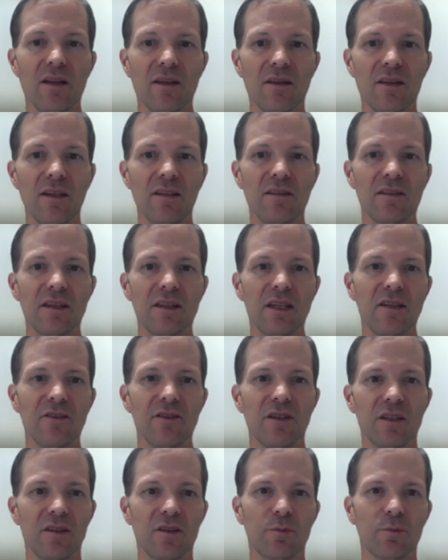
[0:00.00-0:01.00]
These
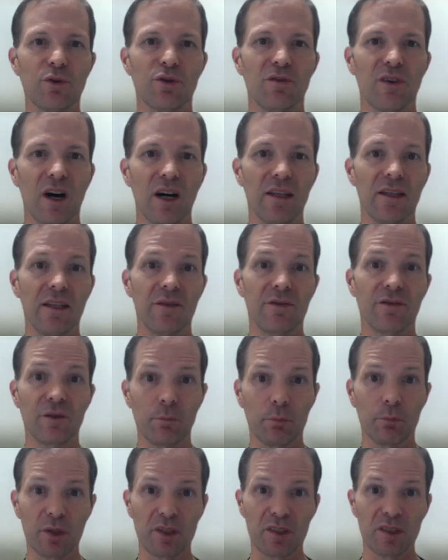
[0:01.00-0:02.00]
theories provide
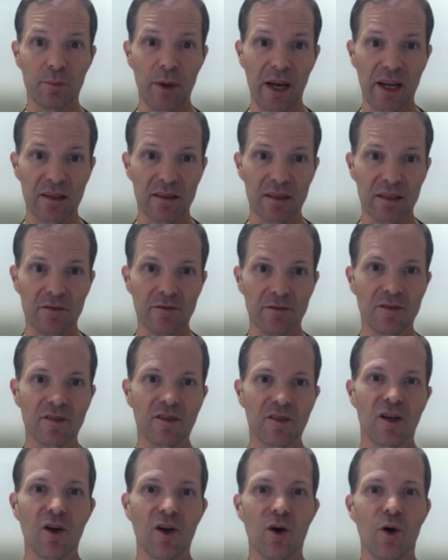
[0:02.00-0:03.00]
different perspectives
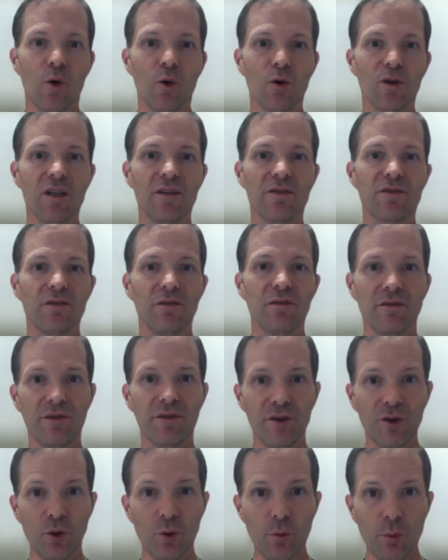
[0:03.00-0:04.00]
or different
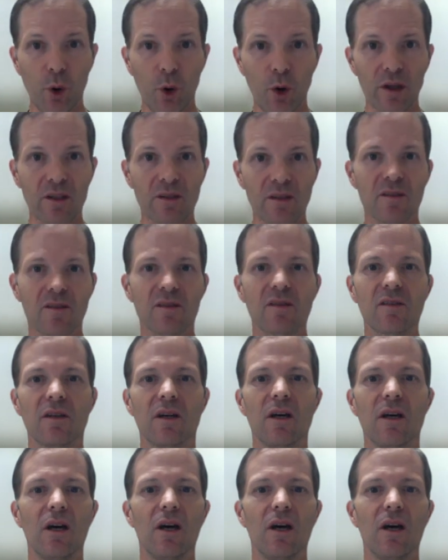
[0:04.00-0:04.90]
viewpoints